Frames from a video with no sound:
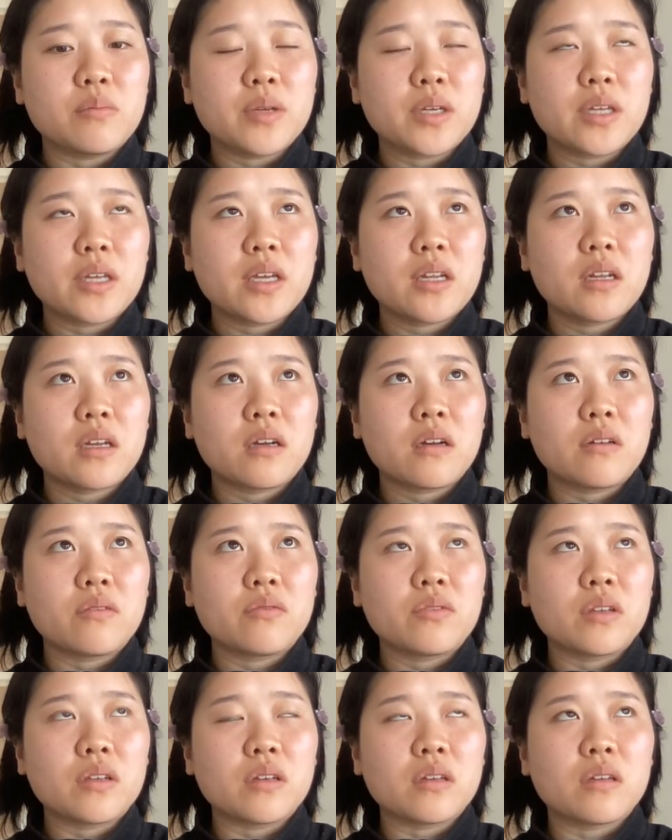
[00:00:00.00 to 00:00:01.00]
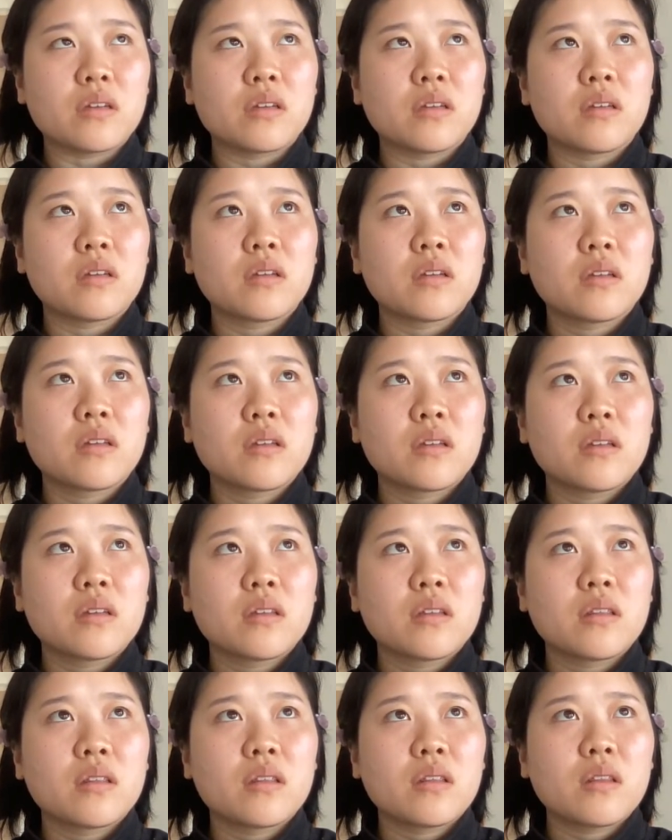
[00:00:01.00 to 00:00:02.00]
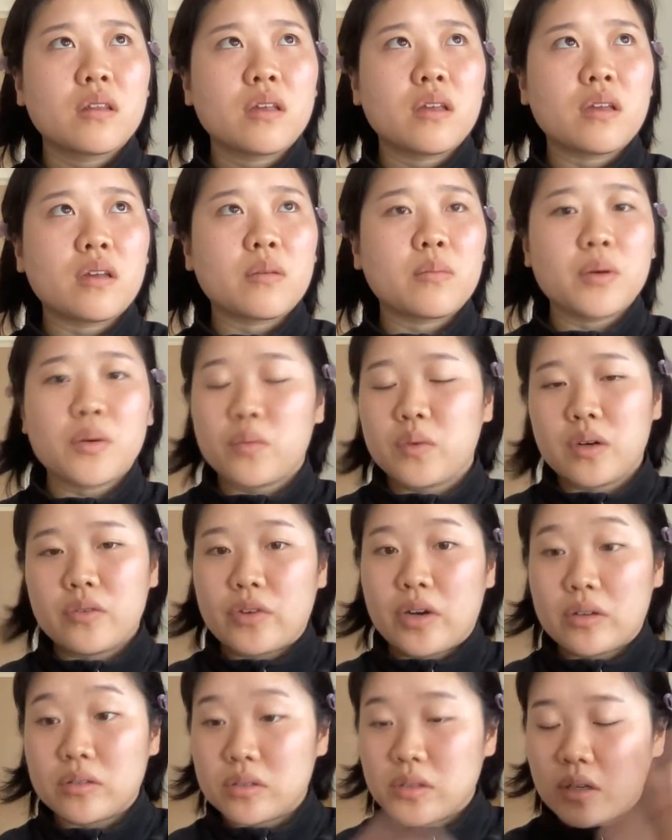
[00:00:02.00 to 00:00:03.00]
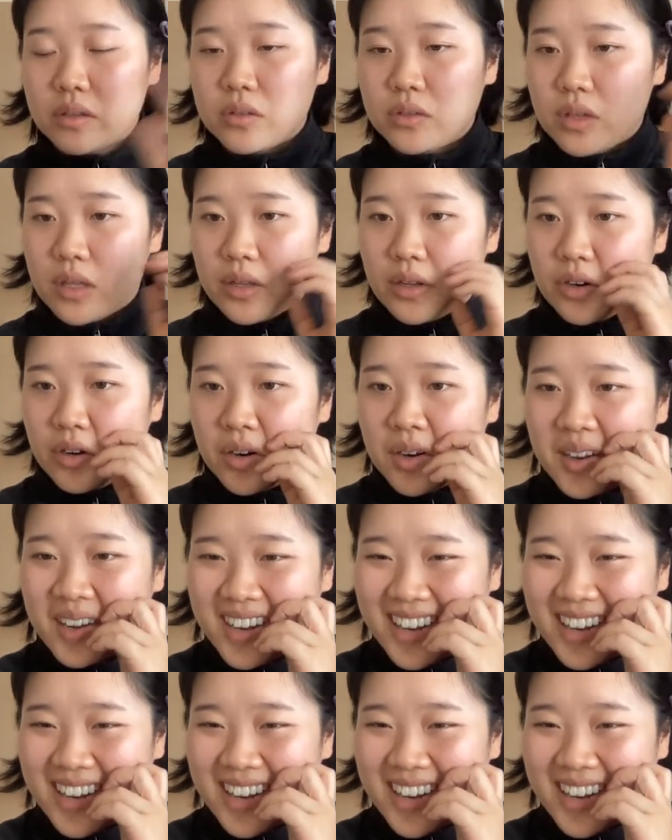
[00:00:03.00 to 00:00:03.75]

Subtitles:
beginning of the thing. But whatever, I'll do that later.